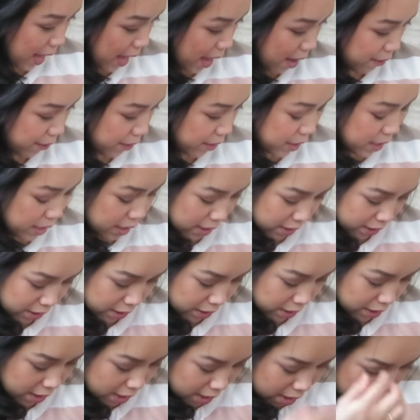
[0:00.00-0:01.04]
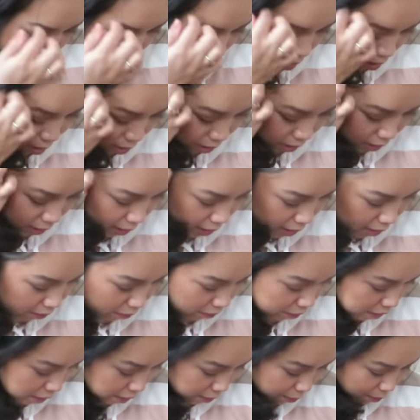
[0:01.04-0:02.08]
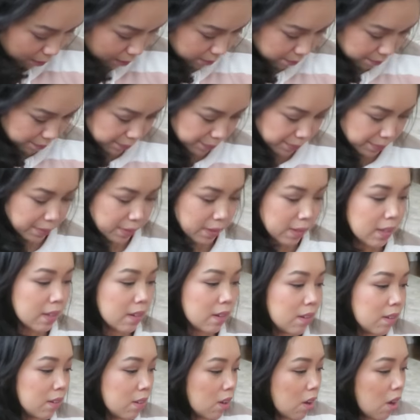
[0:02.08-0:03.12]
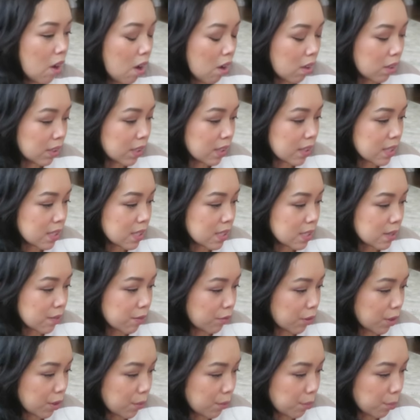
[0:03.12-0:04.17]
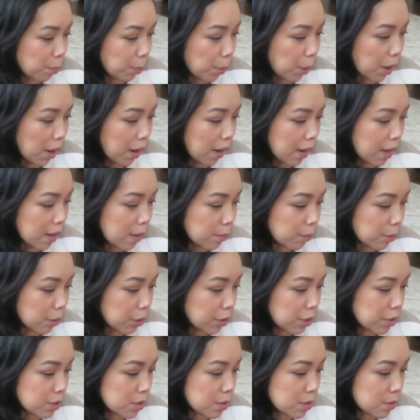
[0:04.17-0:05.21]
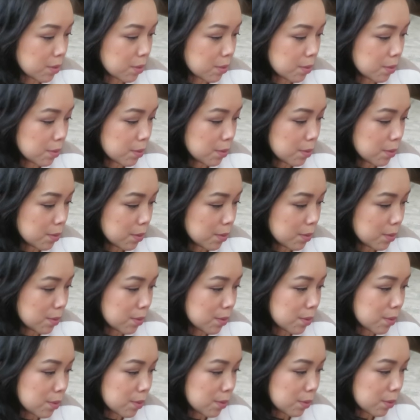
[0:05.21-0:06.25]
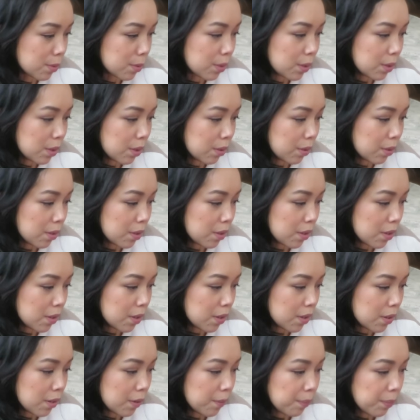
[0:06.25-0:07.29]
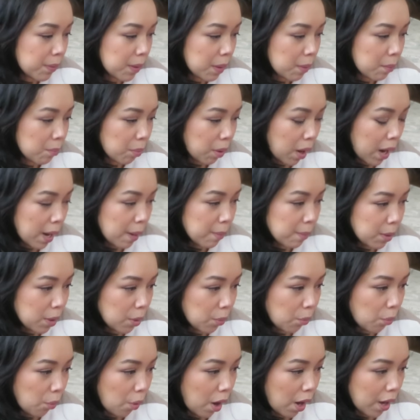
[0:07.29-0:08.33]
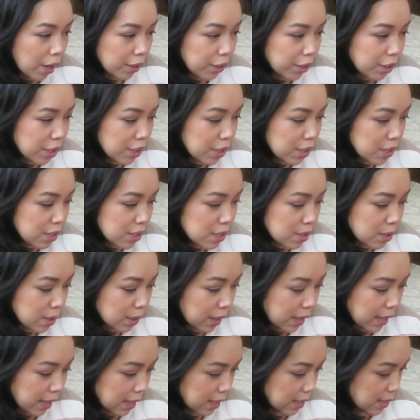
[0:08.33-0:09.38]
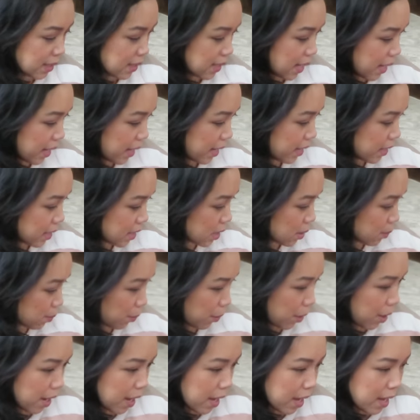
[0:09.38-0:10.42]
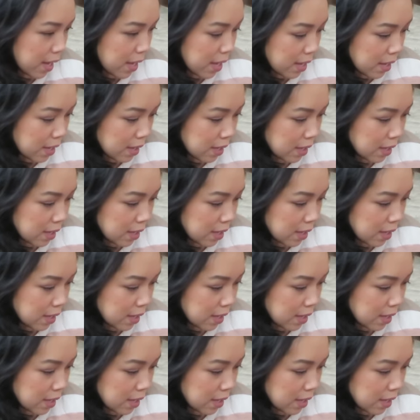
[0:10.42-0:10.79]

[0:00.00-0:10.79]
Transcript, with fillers: have here all of the all of the different primers. Ooh! Primer water, so like a setting spray.